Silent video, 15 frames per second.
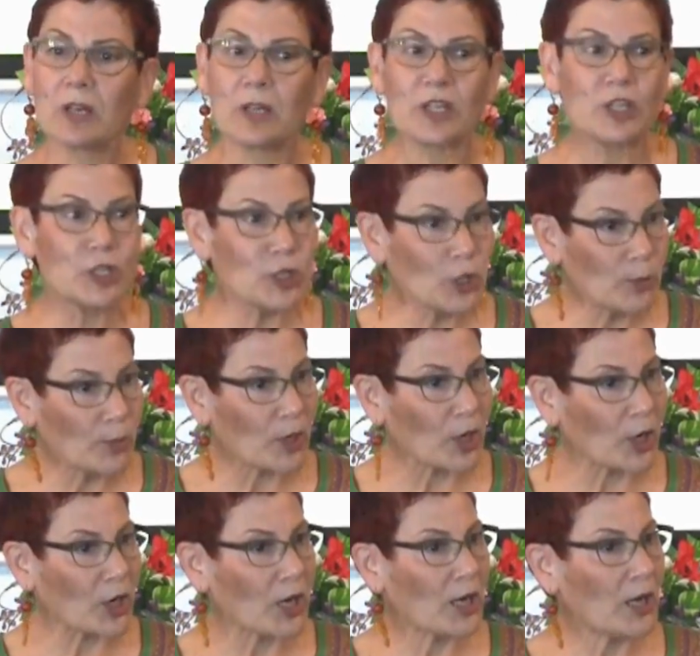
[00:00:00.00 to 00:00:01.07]

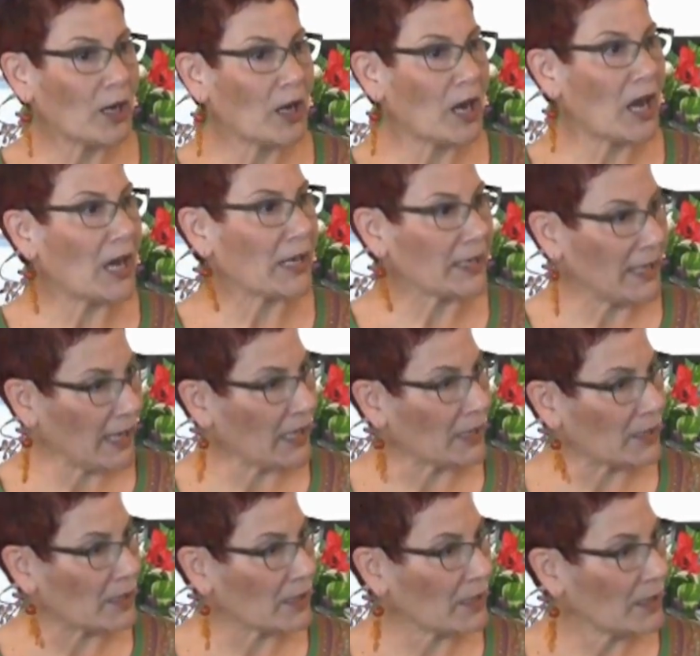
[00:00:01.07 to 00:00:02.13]
humor
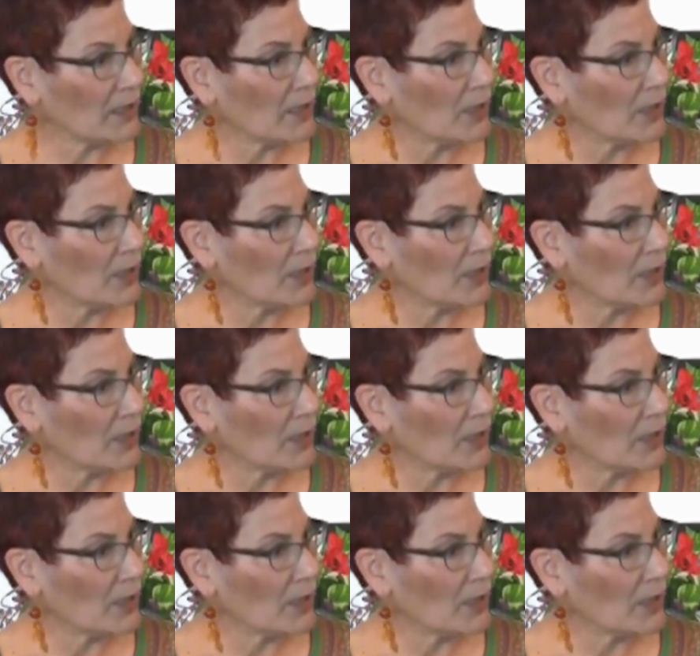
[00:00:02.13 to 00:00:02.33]
again